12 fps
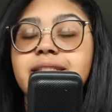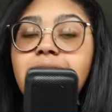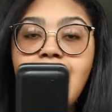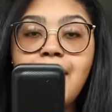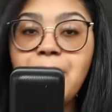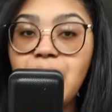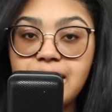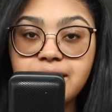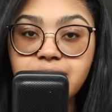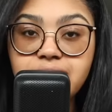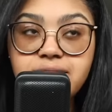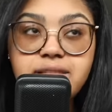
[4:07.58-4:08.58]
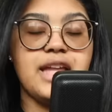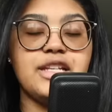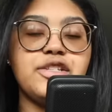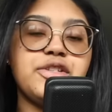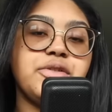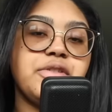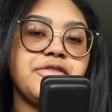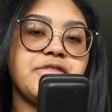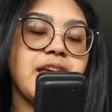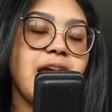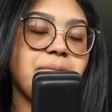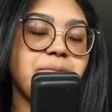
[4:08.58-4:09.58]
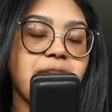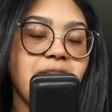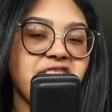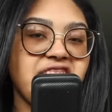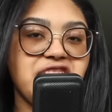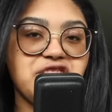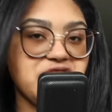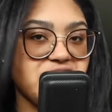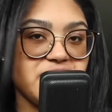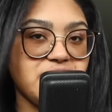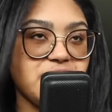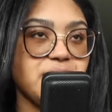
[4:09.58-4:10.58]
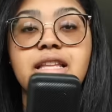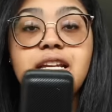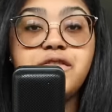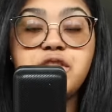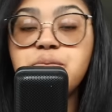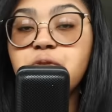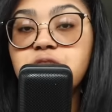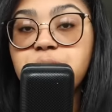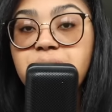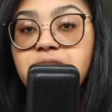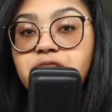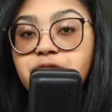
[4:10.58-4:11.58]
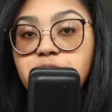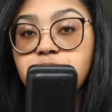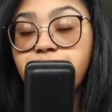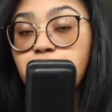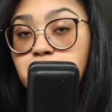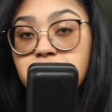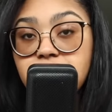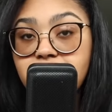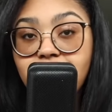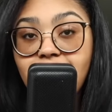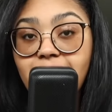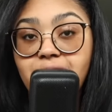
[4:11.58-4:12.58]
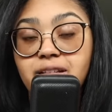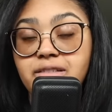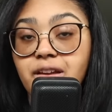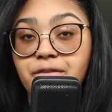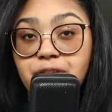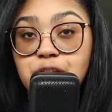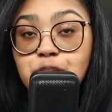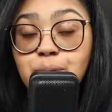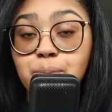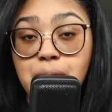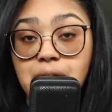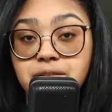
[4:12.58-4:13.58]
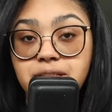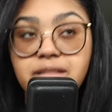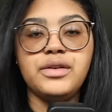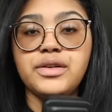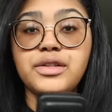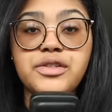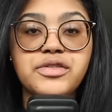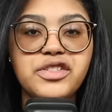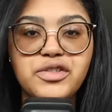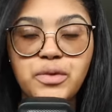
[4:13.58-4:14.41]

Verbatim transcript: Tab Islands, an intuitive tab navigation system that gives you more space for focused and efficient browsing. You can use it to